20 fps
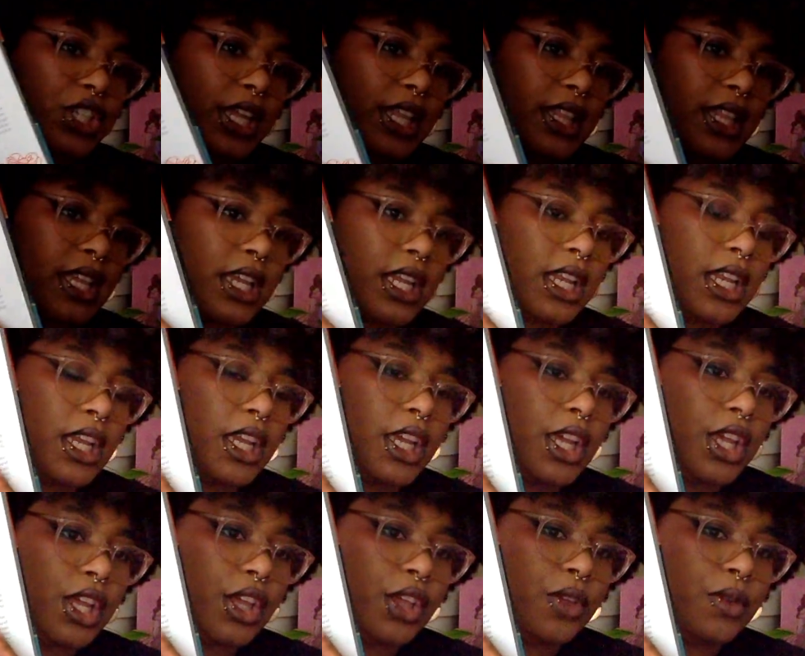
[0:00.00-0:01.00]
and then
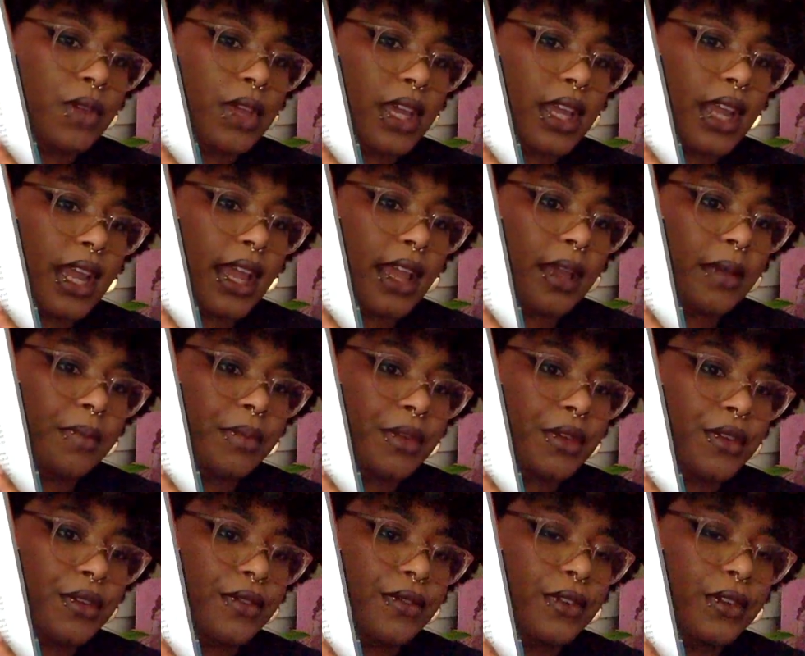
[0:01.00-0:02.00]
you get a
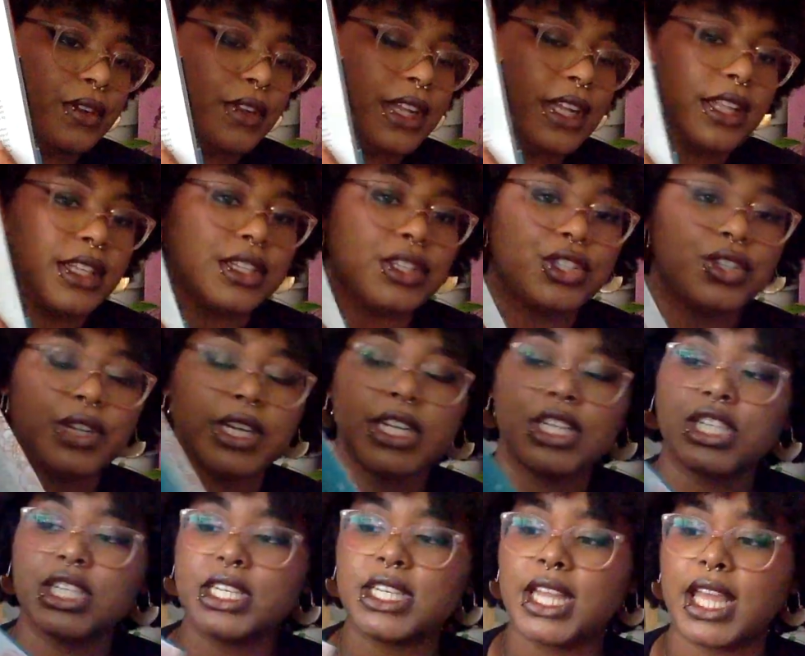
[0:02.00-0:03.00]
beautiful
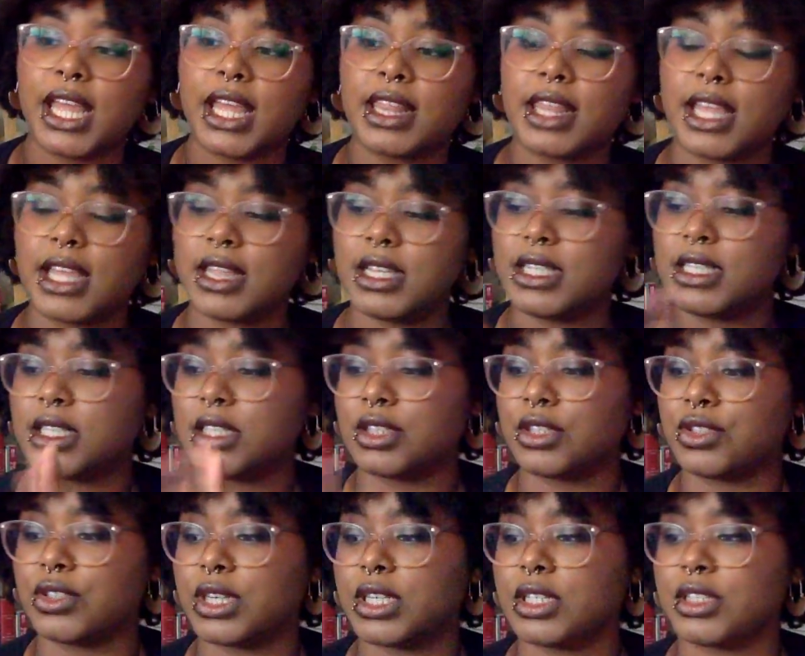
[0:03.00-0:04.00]
illustration, and like these
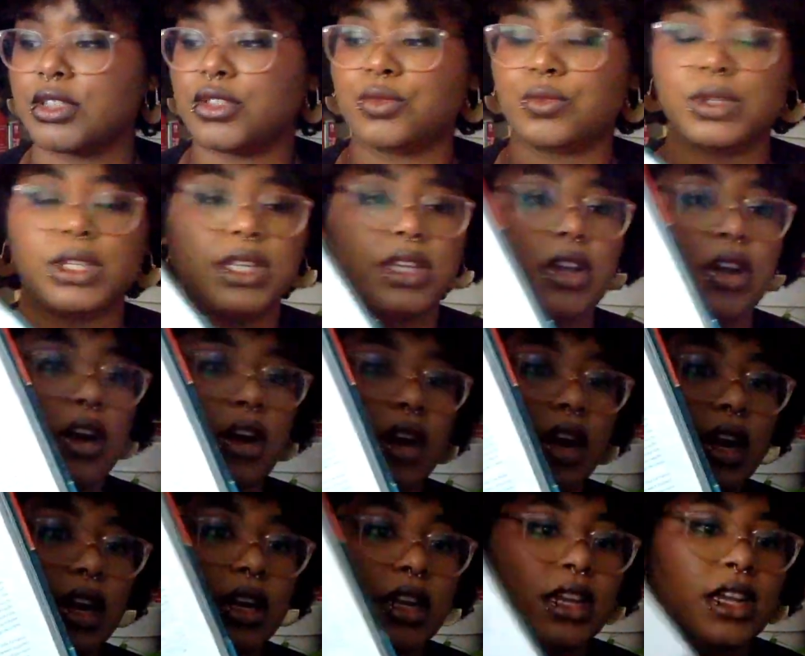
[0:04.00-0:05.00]
illustrations really
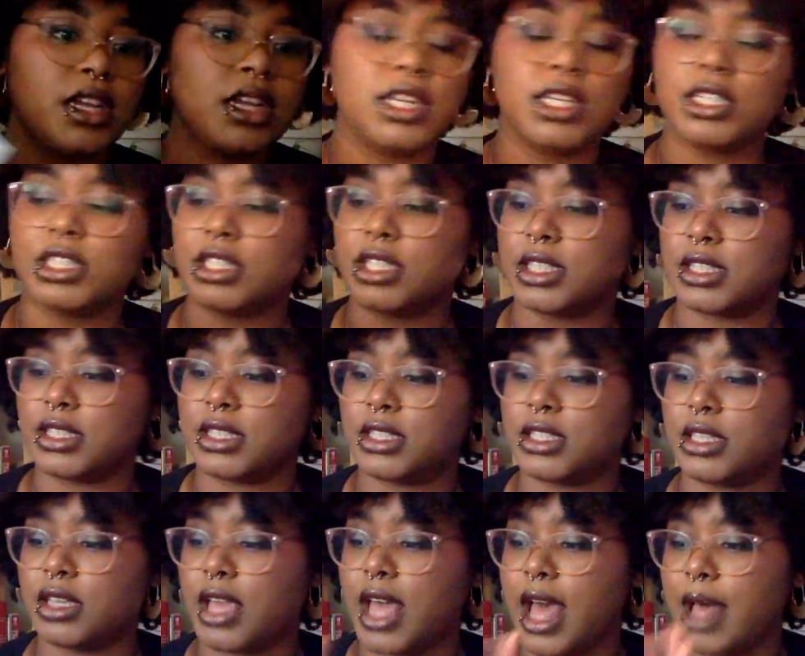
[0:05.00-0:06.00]
are
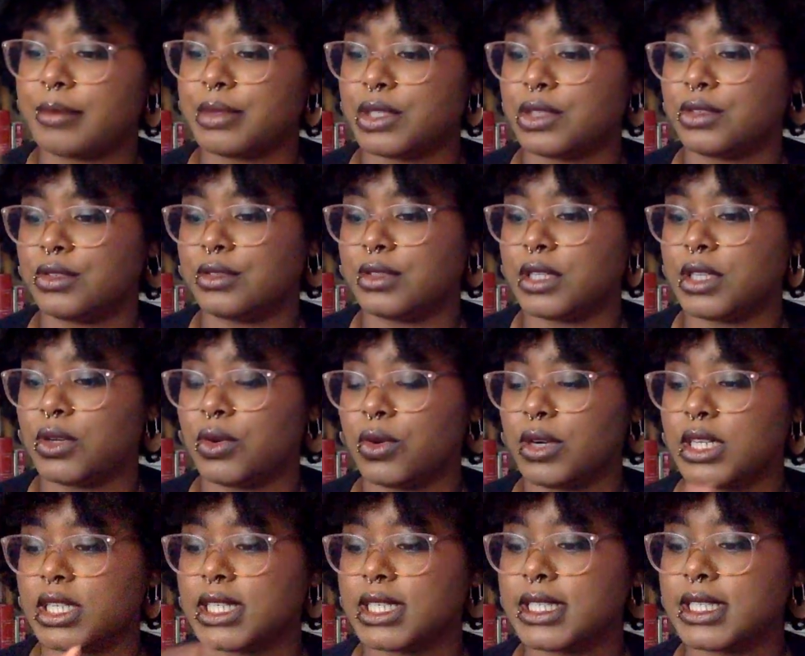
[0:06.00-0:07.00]
just absolutely
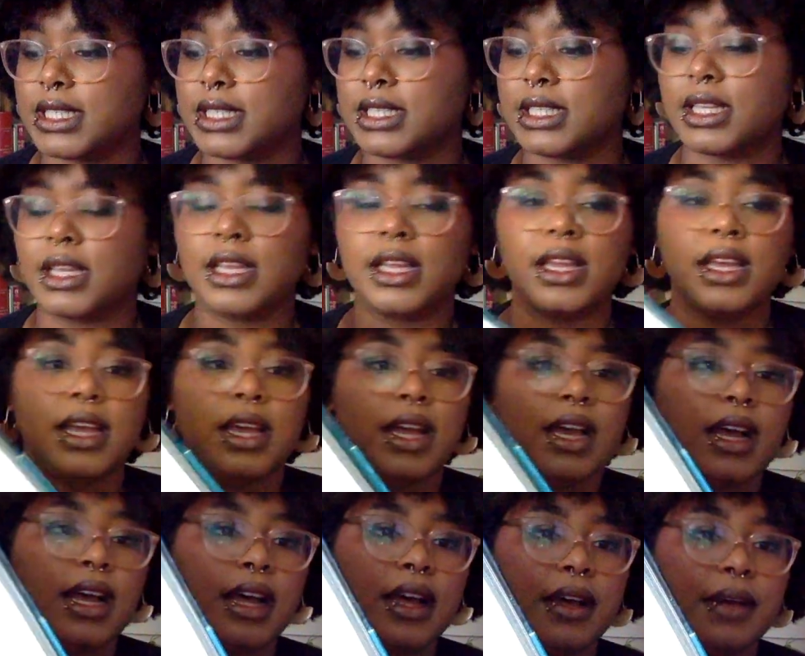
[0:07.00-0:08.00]
gorgeous.
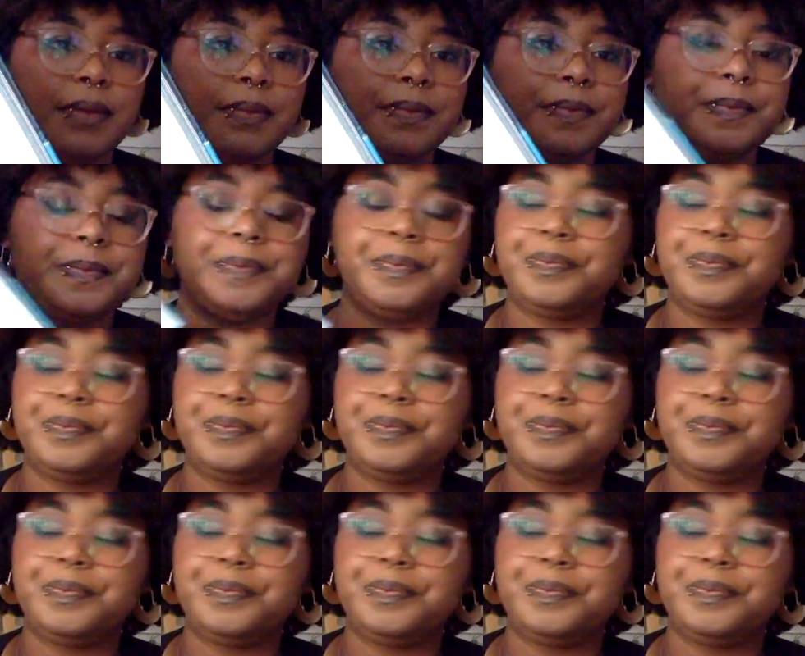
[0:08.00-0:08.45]
And